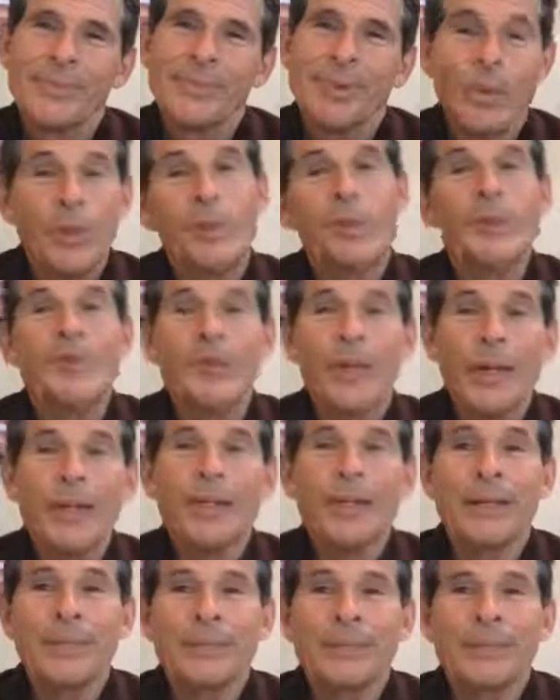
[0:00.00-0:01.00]
what are you afraid
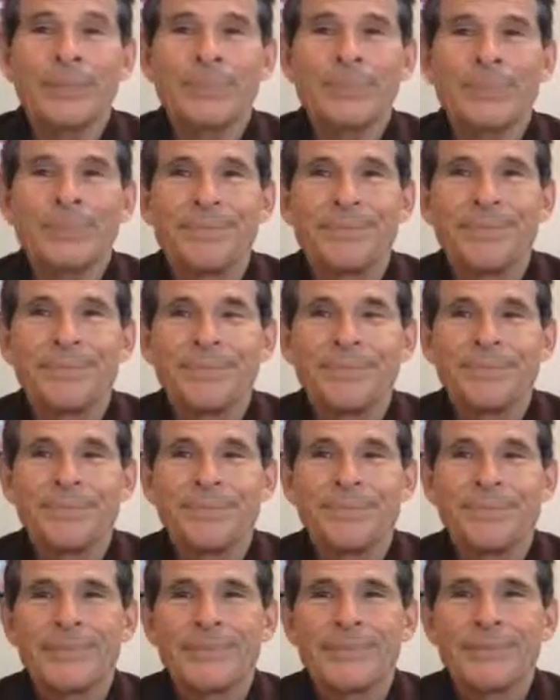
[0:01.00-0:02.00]
of?
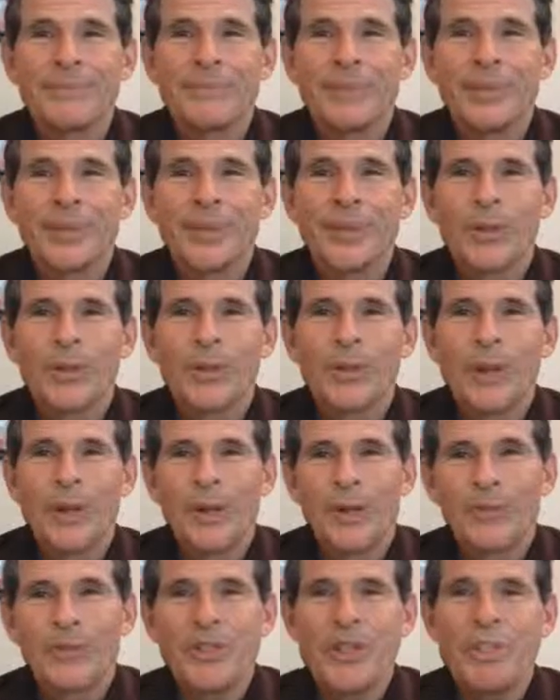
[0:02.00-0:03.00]
We all
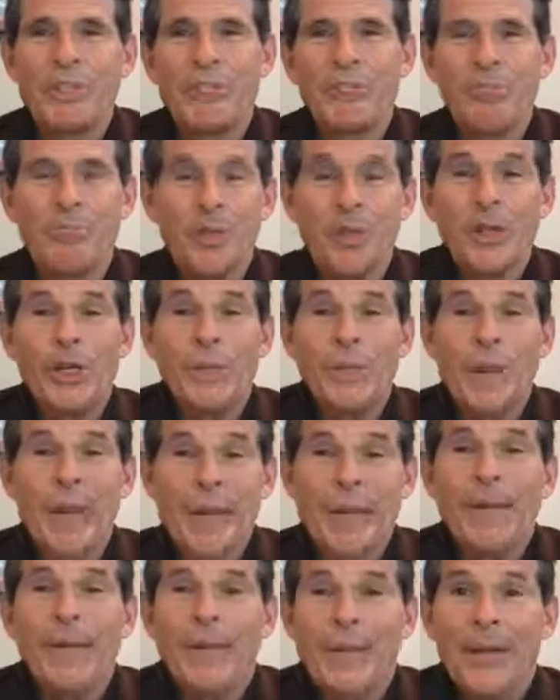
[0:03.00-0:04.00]
have some
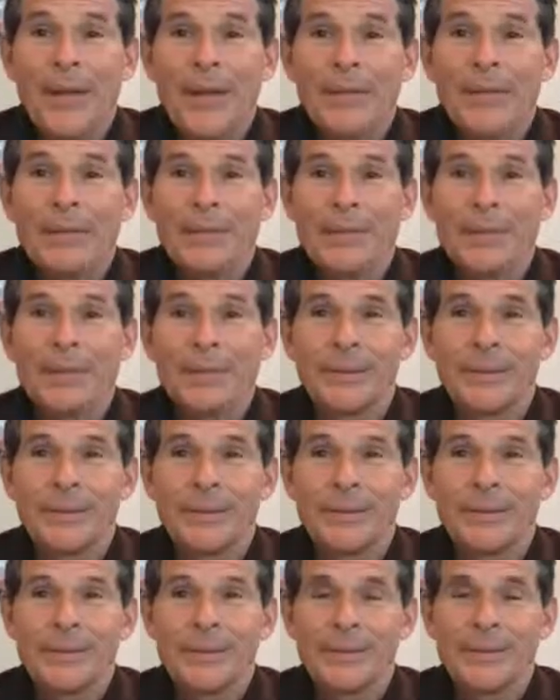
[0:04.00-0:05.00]
boogeyman that
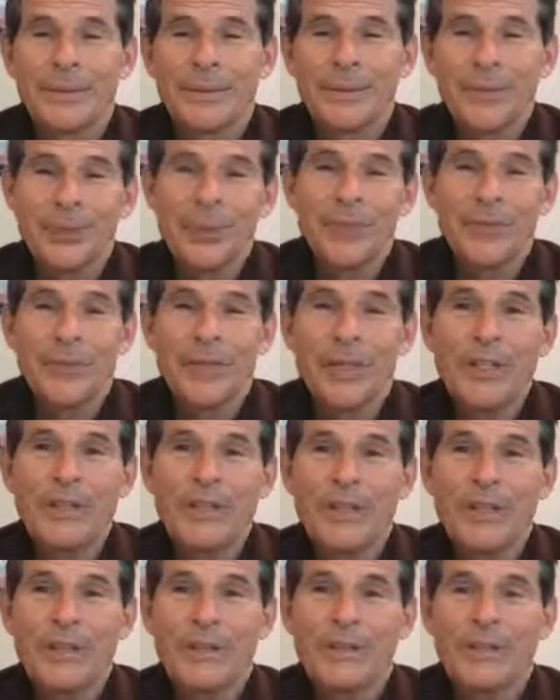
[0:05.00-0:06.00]
we are
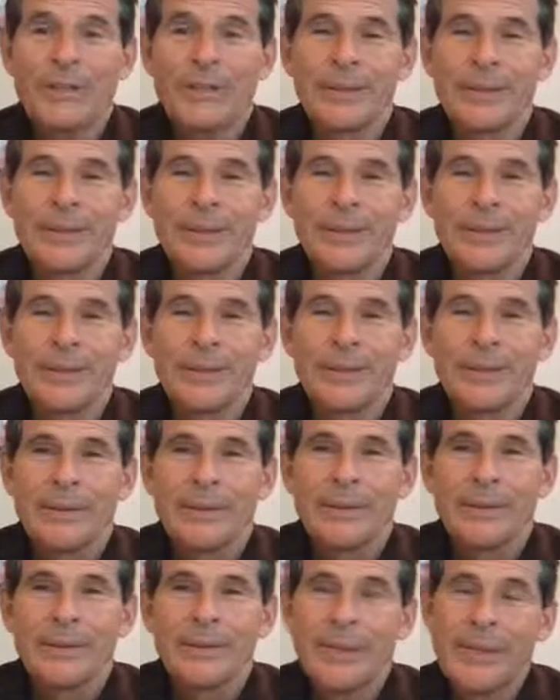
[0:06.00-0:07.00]
facing.
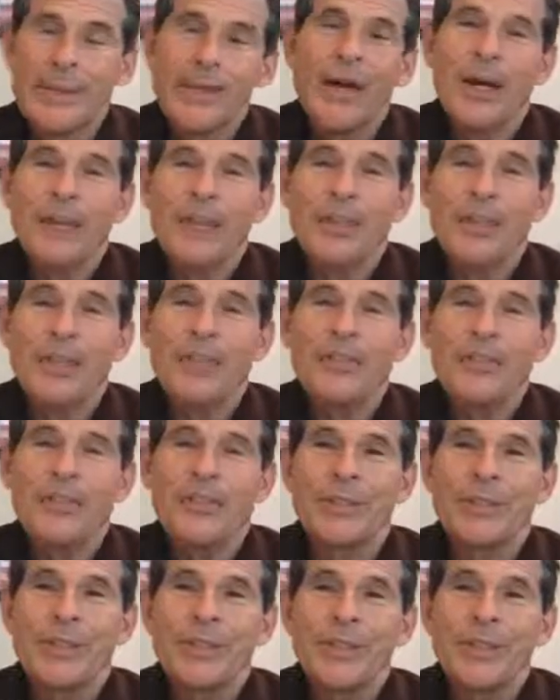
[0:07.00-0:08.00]
My daughter
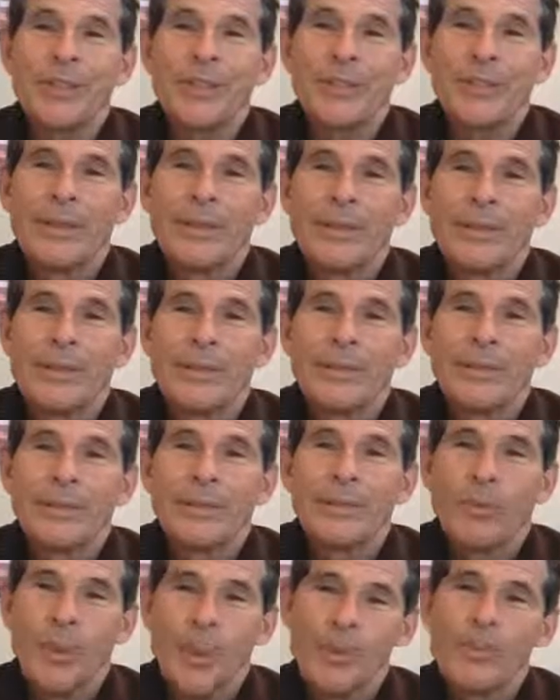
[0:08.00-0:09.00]

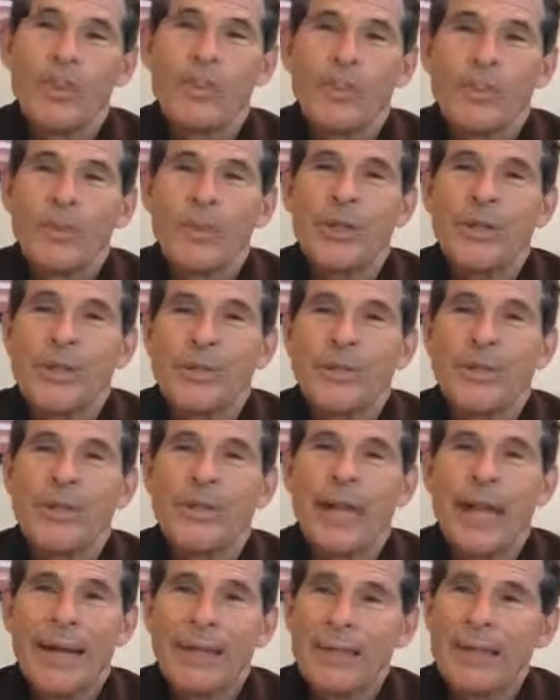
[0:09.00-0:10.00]
she's going to
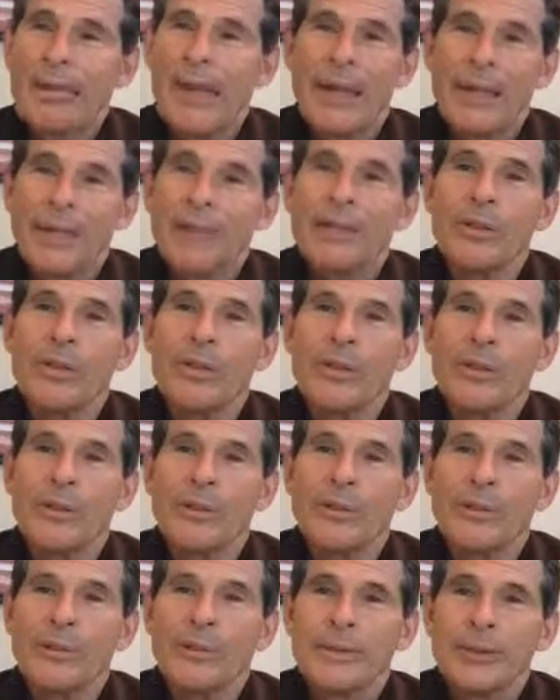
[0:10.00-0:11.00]
have a radical
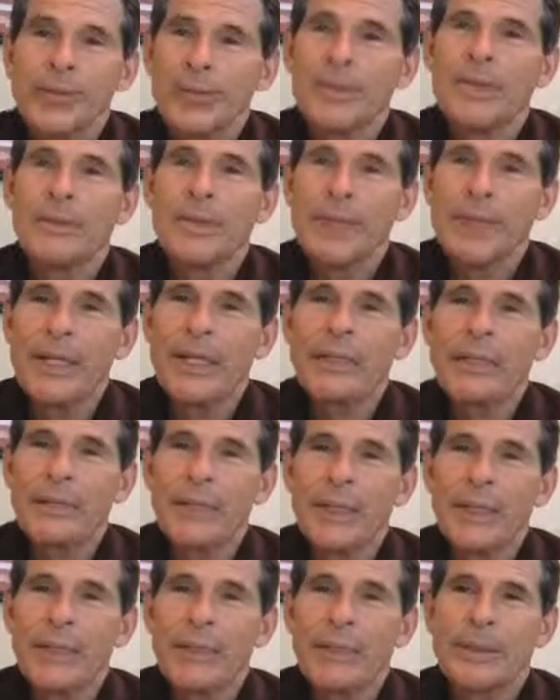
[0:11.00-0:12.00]
surgery next
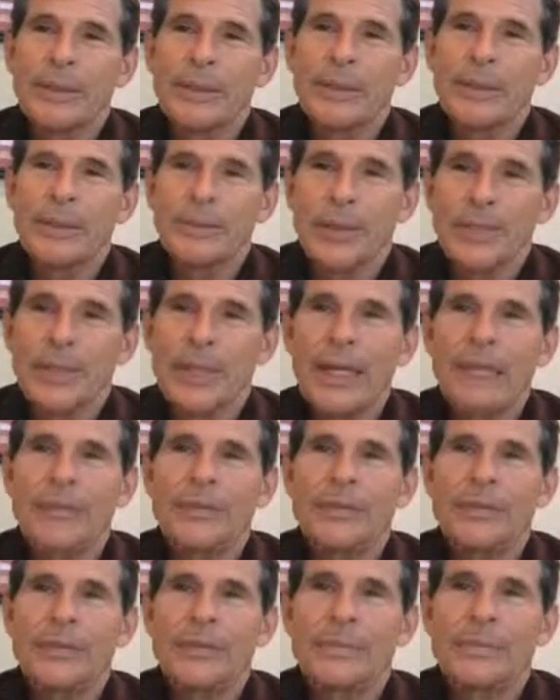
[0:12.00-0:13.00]
week for
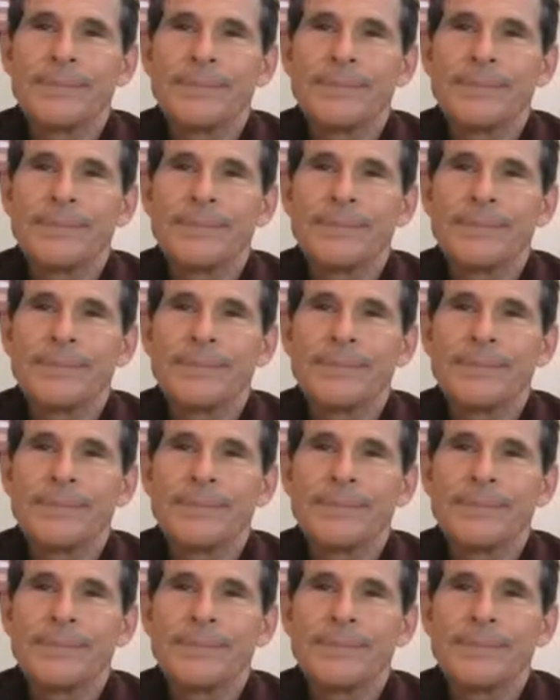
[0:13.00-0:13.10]
cancer.